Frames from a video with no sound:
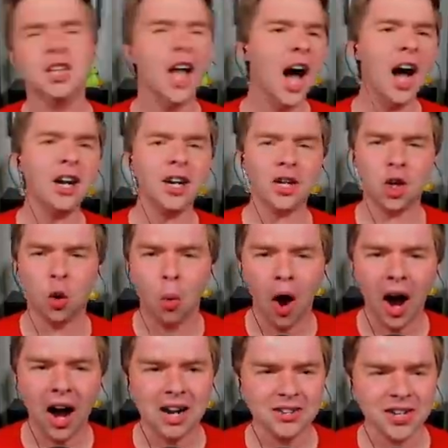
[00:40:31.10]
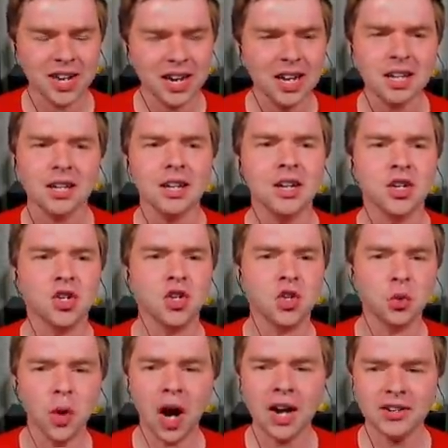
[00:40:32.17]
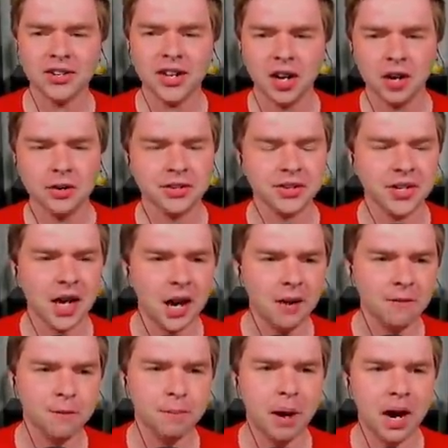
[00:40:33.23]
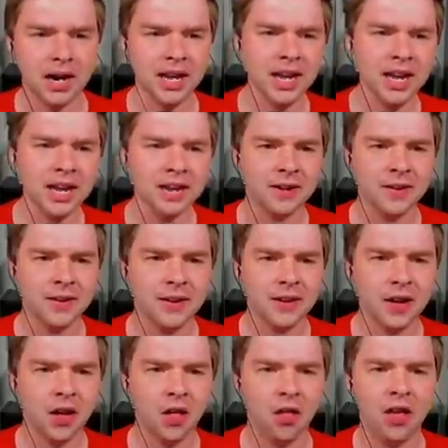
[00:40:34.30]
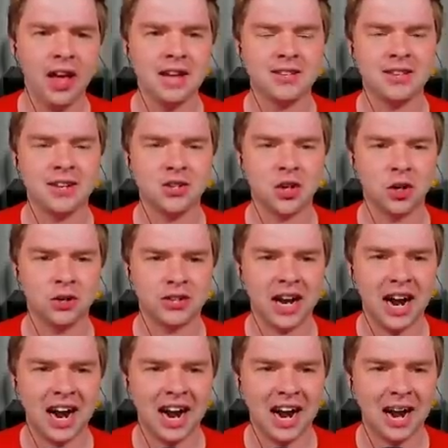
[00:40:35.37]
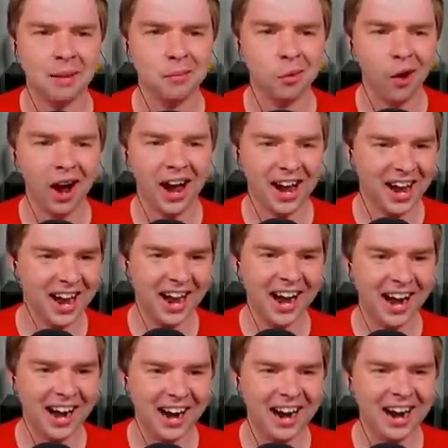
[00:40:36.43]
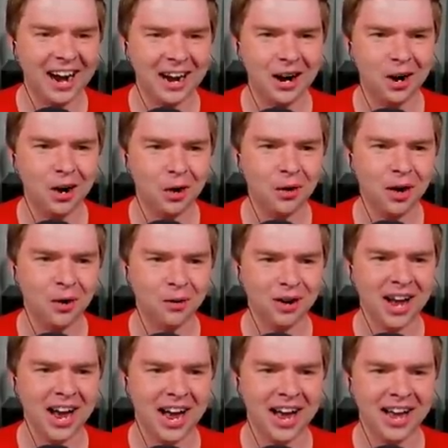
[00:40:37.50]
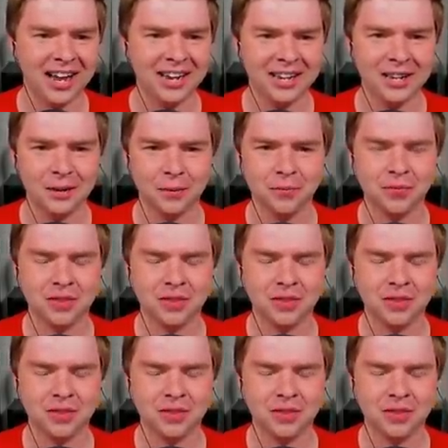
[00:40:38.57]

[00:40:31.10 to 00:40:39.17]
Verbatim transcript: Lugquaza, strut your stuff, buddy. This is your time. Wow, okay.